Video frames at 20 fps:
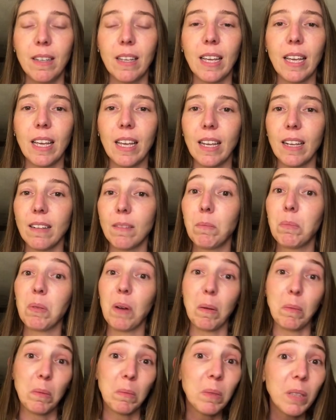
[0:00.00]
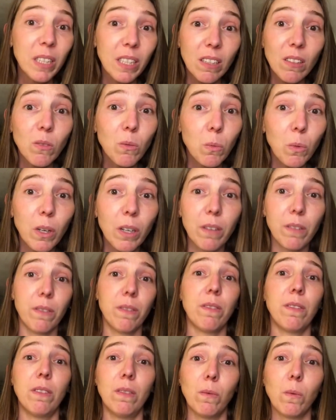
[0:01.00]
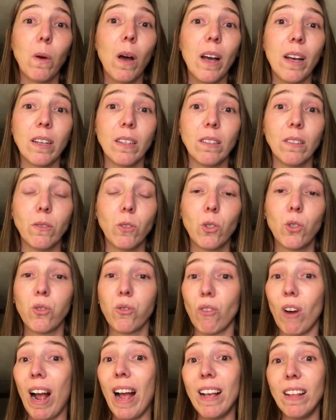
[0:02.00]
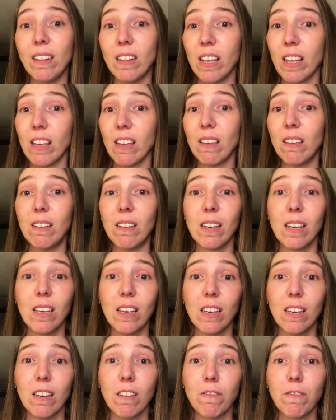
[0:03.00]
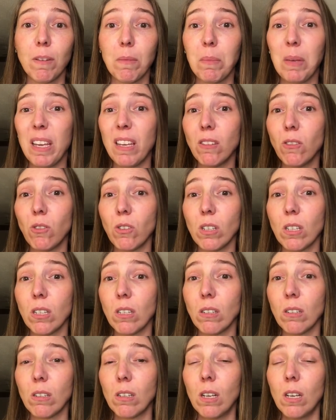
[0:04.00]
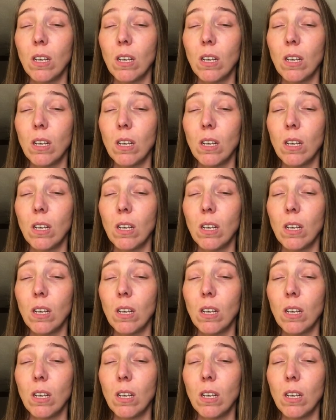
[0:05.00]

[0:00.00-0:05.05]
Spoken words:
It probably is worthwhile trialing if a patient